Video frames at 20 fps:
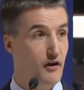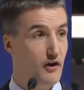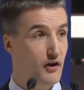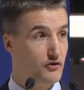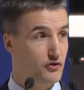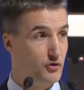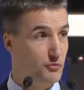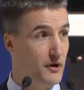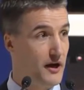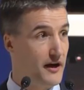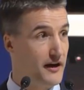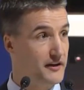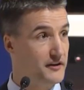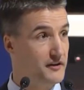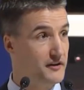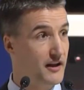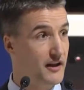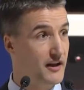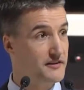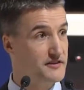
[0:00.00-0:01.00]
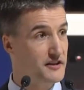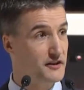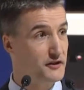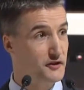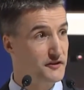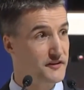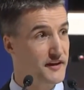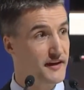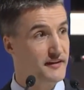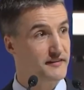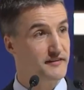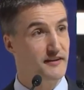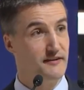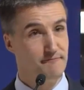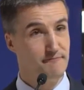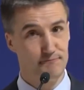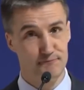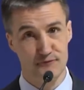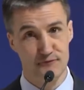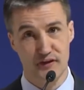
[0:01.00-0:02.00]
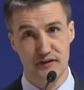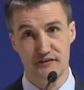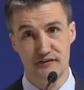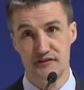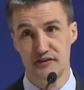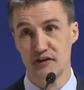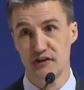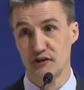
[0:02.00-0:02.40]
So by analyzing the data, the